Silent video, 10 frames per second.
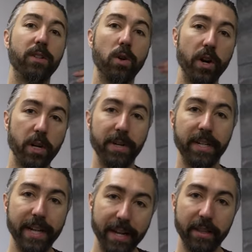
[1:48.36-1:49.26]
is going to be
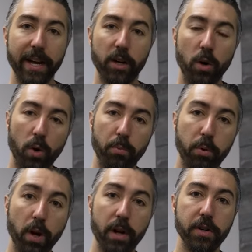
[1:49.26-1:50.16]
getting that cold
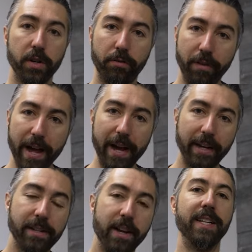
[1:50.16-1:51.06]
plunge
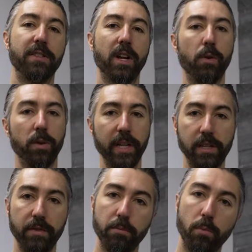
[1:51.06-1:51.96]
effect, and that's gonna
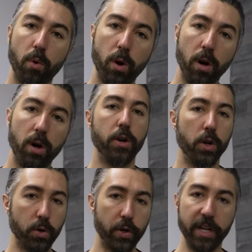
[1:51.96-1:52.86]
release even more
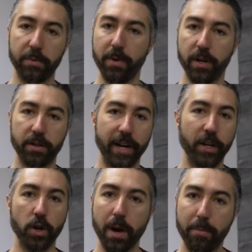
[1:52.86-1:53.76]
neurotransmitters
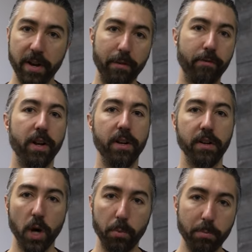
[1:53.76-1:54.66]
like
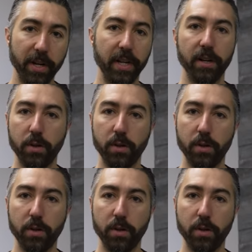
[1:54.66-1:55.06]
norepinephrine, dopamine,